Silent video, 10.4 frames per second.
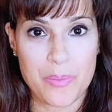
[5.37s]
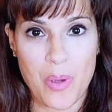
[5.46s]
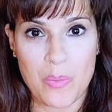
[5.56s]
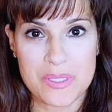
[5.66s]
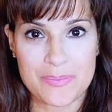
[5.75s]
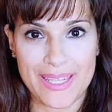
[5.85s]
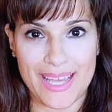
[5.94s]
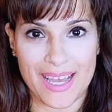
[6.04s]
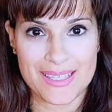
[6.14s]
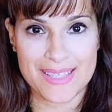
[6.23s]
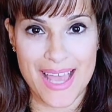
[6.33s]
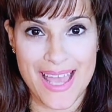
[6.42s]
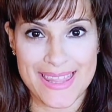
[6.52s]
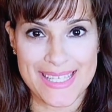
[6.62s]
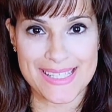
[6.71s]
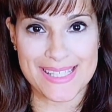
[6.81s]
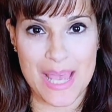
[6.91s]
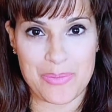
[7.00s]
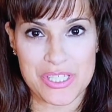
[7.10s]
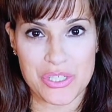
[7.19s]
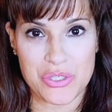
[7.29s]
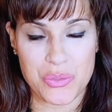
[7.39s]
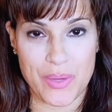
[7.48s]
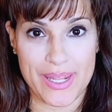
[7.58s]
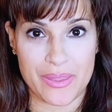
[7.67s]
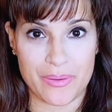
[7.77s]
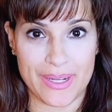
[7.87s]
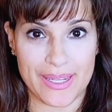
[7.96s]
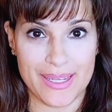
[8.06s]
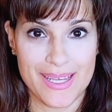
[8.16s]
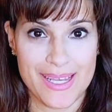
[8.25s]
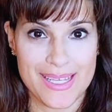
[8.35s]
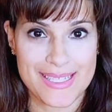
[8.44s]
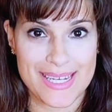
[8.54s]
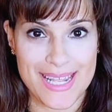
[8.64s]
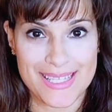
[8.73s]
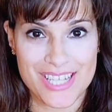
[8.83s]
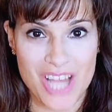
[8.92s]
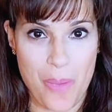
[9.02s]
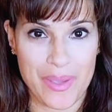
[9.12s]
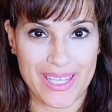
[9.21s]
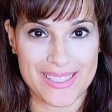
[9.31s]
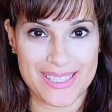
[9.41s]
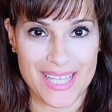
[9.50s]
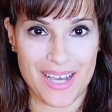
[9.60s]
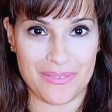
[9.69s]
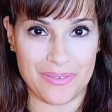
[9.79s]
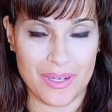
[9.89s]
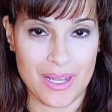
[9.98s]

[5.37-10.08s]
to Poems by Yas, and this is episode 23. Today's topic is love.